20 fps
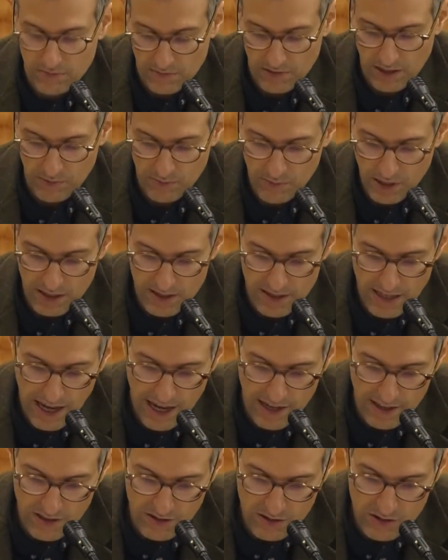that means
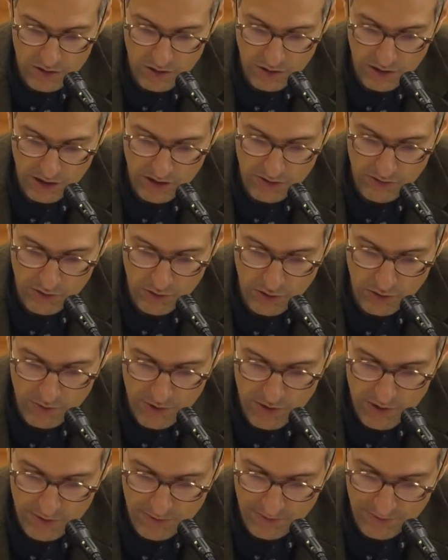ahistorical
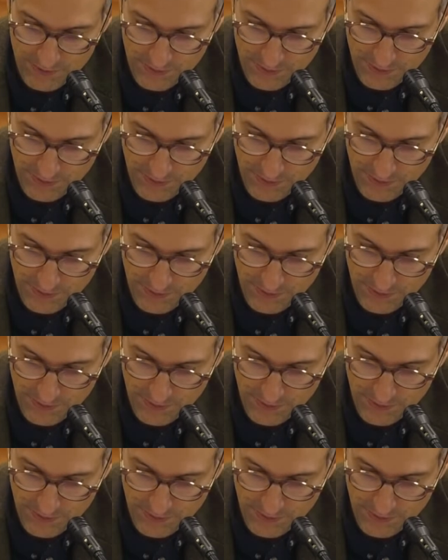forms.